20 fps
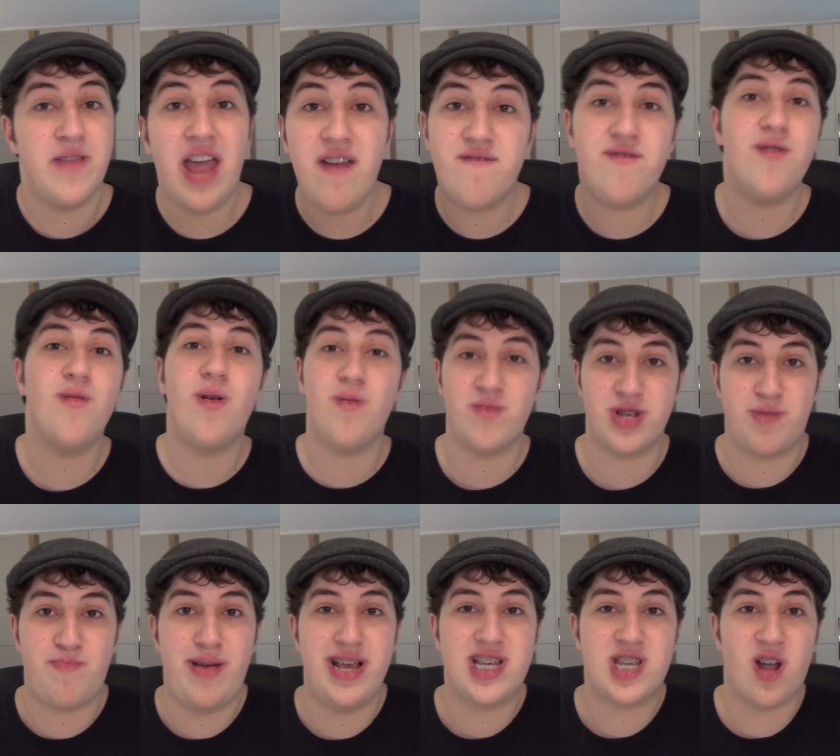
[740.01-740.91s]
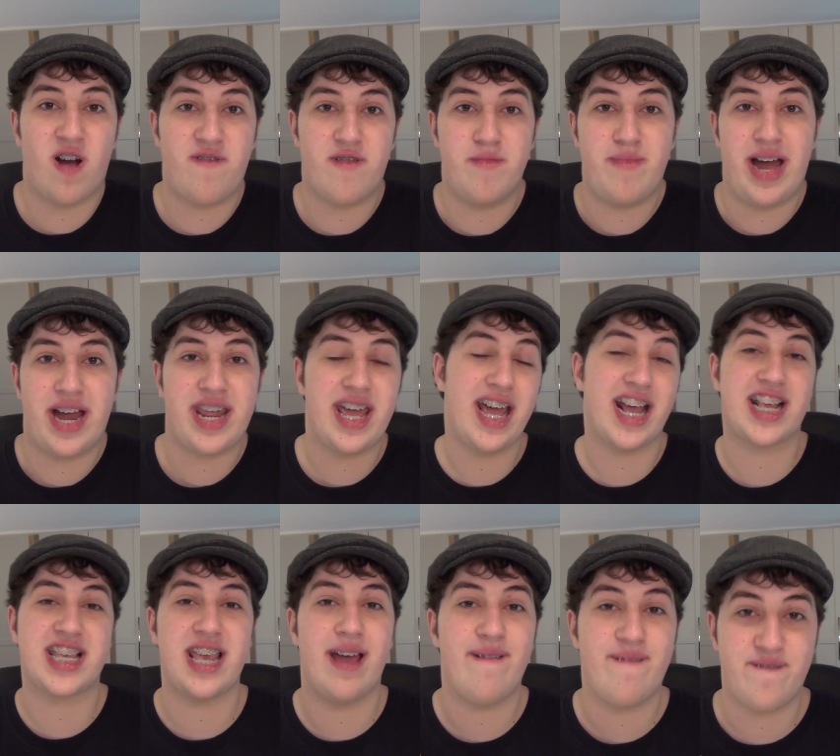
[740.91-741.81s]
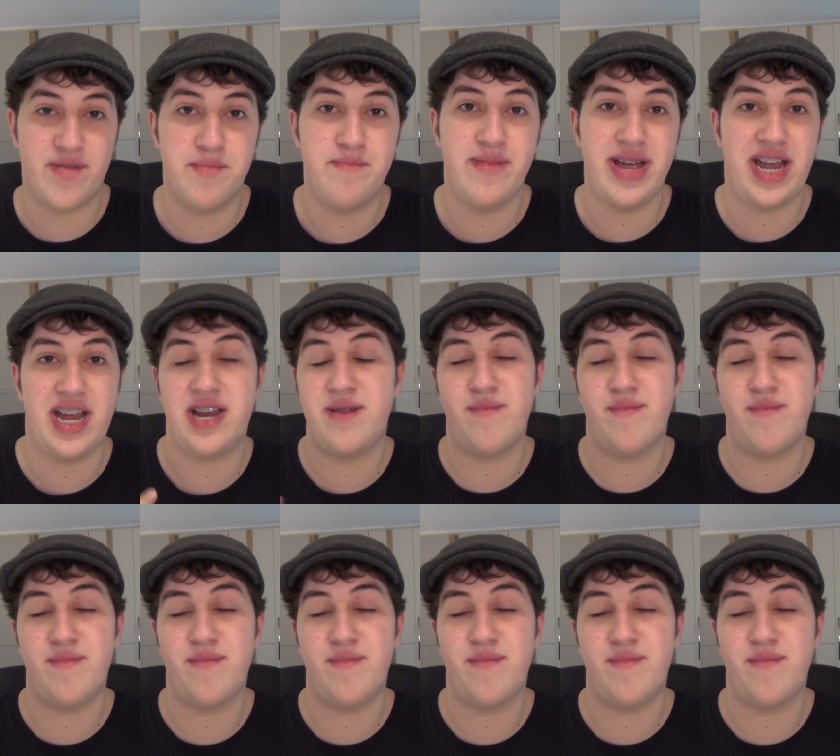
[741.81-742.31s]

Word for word: Everyone was pissed off about it, except for me